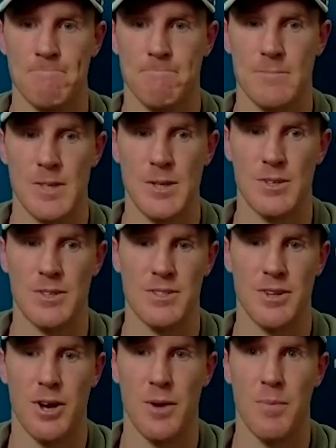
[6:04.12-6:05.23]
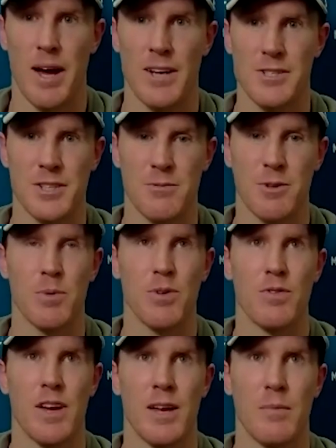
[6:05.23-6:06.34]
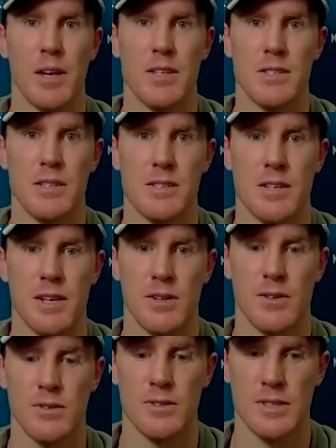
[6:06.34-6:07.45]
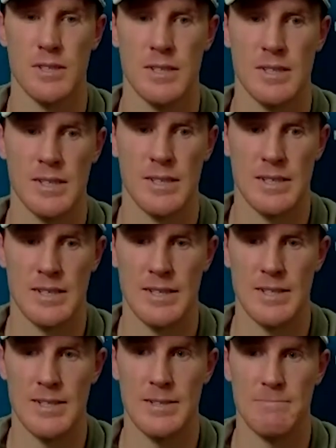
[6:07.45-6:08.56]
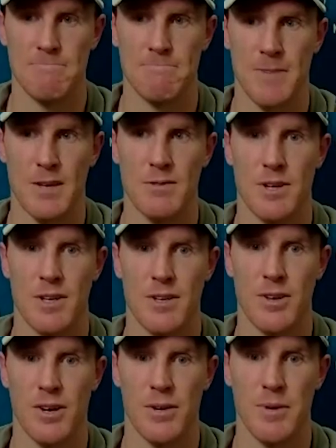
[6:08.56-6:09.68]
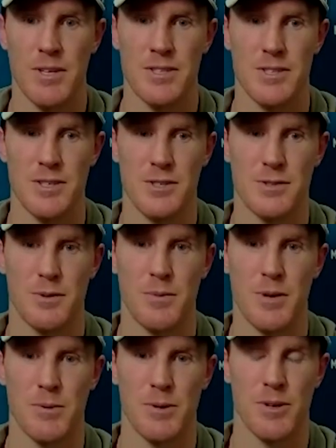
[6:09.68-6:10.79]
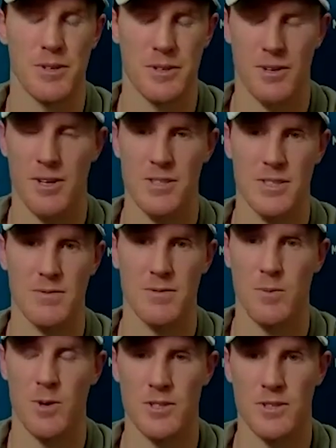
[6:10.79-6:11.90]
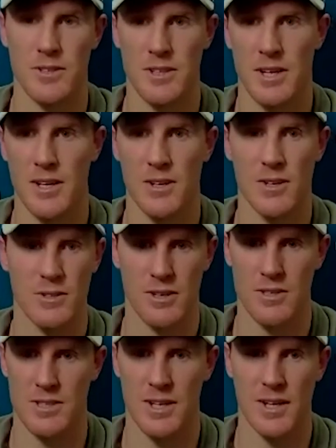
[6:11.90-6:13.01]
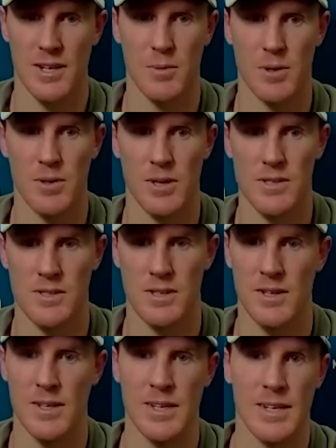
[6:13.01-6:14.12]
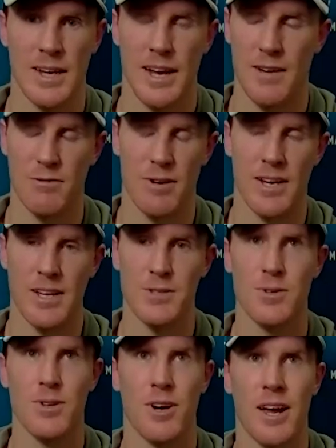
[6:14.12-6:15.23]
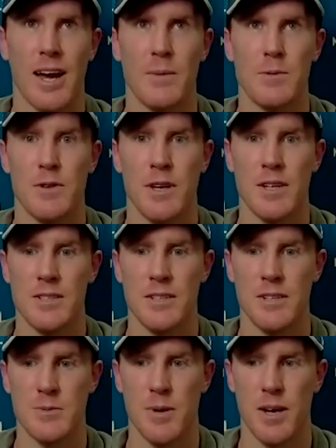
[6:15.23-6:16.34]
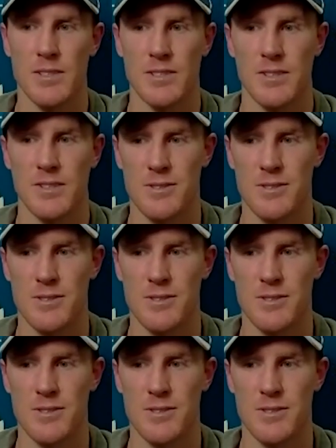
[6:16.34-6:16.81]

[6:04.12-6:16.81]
There's a lot of passion with both fan bases. I know I've gotten a lot of messages from people all across. I'm from Western Canada, all across Canada about us. And I've ran into a lot of Habs fans in years past too.